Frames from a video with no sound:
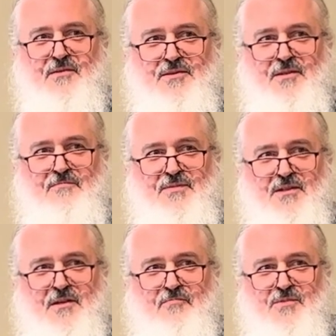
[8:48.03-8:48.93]
the, the,
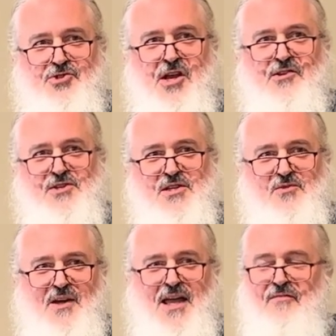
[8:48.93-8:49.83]
the,
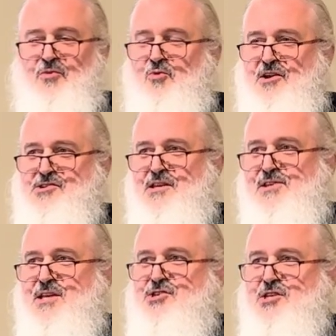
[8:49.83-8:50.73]
geniuses we have in Washington,
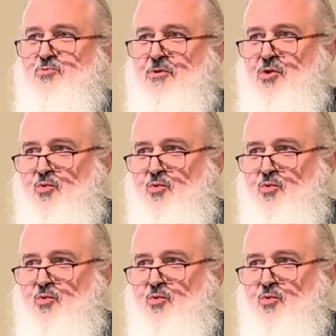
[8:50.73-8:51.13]
D.C. just weren't